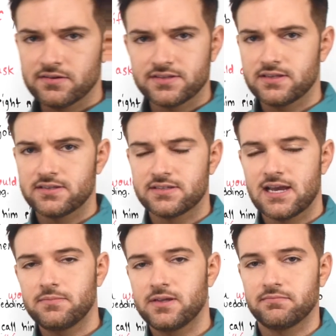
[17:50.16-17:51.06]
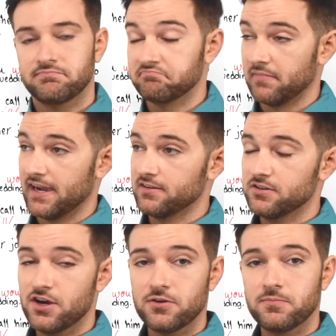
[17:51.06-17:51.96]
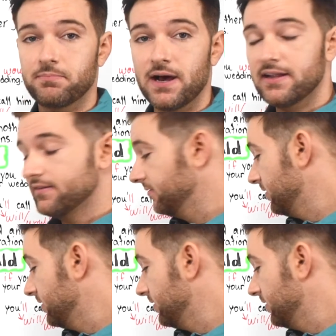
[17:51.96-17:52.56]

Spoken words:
is the assignment? I don't know, but